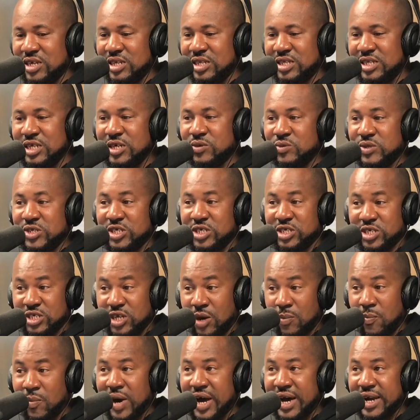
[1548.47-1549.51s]
Deal with
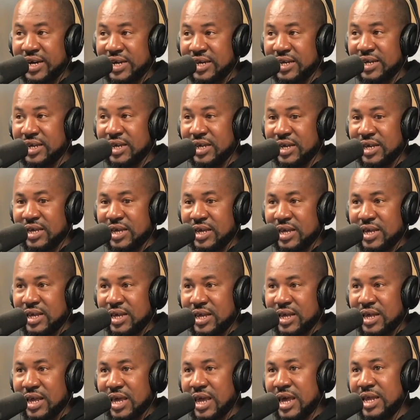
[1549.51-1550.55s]
somebody
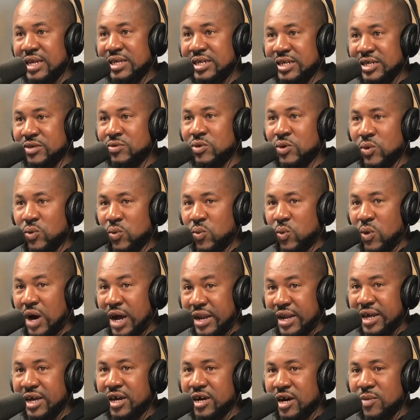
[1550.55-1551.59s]
and deal with
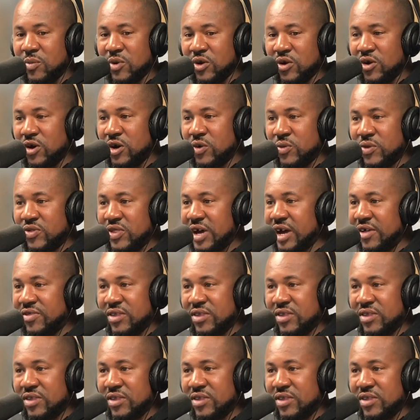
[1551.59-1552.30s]
what they come along with.